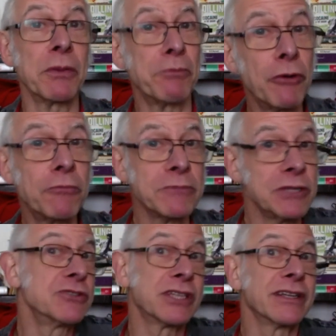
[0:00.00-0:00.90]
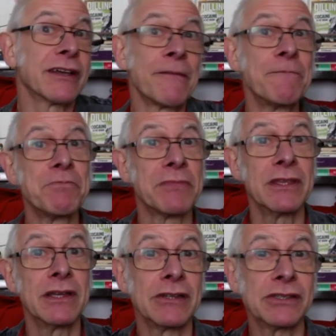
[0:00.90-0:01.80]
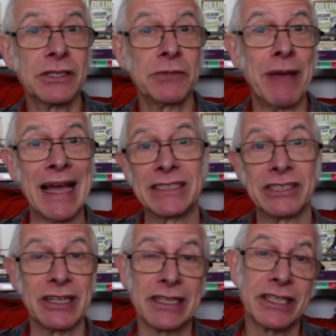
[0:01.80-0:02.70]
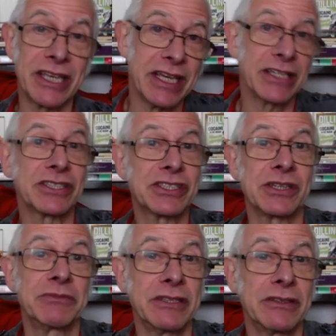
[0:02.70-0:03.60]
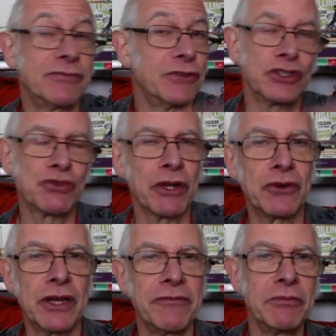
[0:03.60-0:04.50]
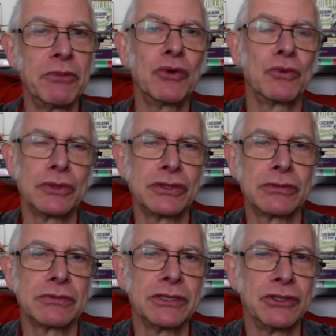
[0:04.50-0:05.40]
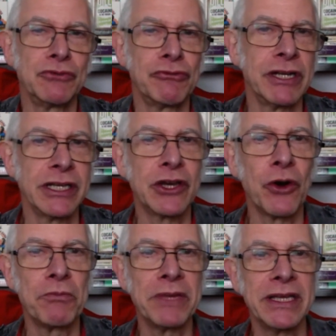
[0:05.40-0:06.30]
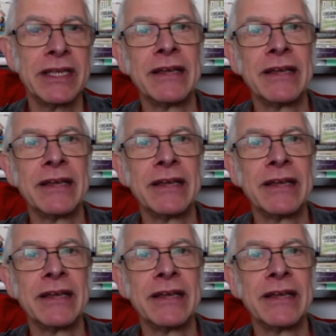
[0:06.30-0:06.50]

pop music. You know, so bands like the Kinks. I mean, the first record I ever bought was "You Really Got Me."